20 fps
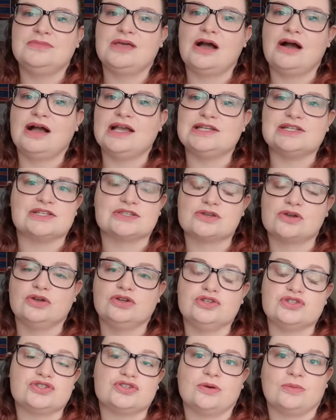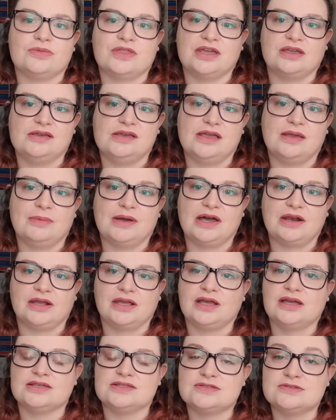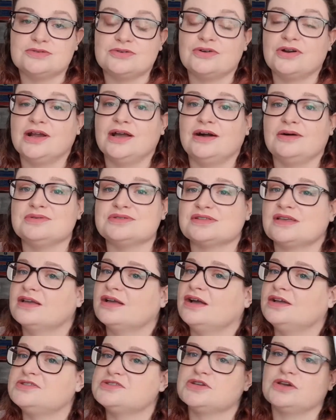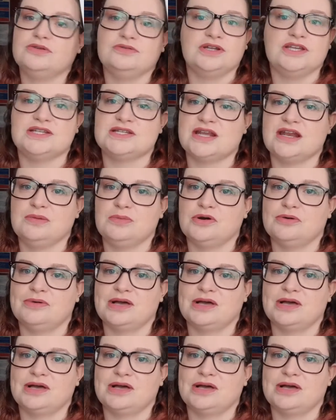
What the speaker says: I just couldn't stop thinking about it. I saw it, I was like, I don't need any more